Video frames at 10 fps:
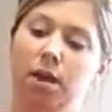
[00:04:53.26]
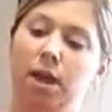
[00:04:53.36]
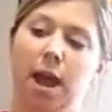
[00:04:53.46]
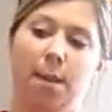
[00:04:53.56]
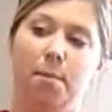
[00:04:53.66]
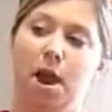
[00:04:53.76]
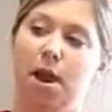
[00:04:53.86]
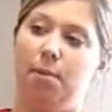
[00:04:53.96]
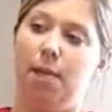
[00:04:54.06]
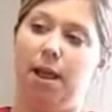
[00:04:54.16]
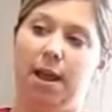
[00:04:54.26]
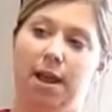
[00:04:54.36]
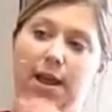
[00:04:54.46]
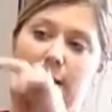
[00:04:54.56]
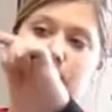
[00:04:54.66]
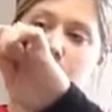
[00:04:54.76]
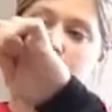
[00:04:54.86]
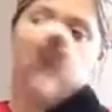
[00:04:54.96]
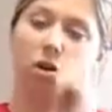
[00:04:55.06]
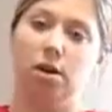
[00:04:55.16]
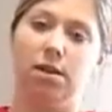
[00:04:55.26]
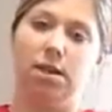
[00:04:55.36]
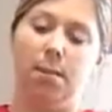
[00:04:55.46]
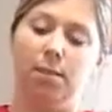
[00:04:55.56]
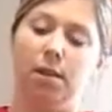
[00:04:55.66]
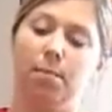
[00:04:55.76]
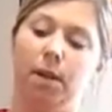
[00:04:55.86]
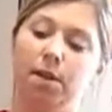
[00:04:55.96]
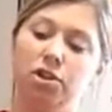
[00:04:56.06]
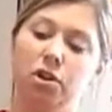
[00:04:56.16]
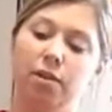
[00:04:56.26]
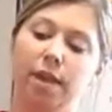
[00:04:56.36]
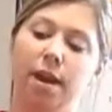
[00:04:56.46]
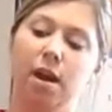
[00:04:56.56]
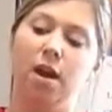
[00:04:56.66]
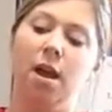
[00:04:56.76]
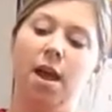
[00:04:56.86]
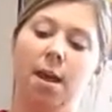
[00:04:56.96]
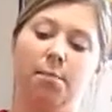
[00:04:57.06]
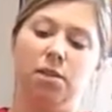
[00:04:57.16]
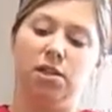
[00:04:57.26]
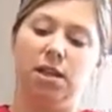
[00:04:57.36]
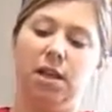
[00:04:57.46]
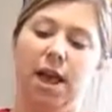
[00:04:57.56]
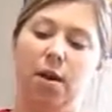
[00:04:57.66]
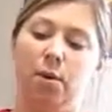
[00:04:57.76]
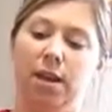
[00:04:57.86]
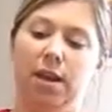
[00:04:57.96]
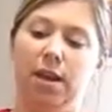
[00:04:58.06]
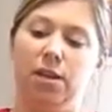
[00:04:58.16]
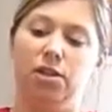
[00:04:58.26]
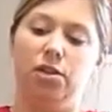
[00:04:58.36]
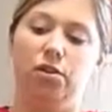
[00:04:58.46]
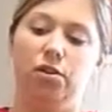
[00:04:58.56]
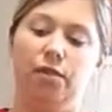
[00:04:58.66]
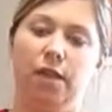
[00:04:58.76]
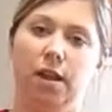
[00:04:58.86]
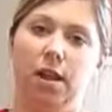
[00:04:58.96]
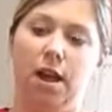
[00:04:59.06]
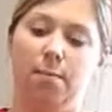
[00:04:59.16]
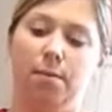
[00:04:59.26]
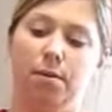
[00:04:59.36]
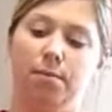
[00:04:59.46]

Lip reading: I'm not applying any pressure on top of the plunger there. I'm just allowing it to fill up.